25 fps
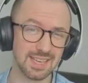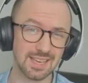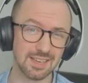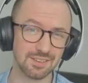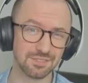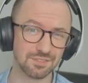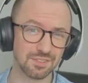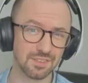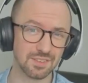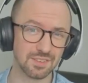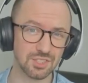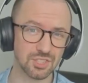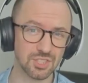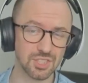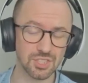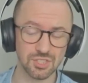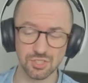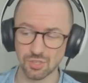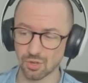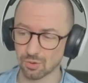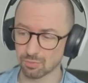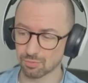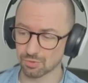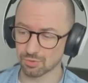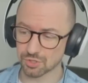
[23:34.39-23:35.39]
if
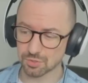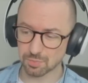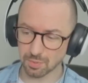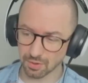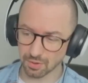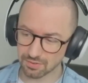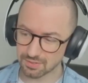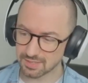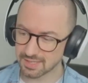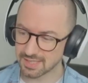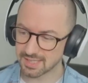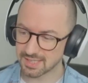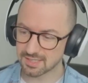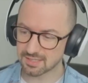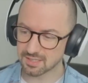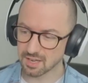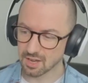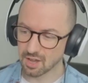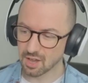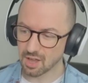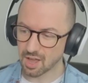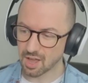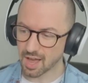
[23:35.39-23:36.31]
she's not responded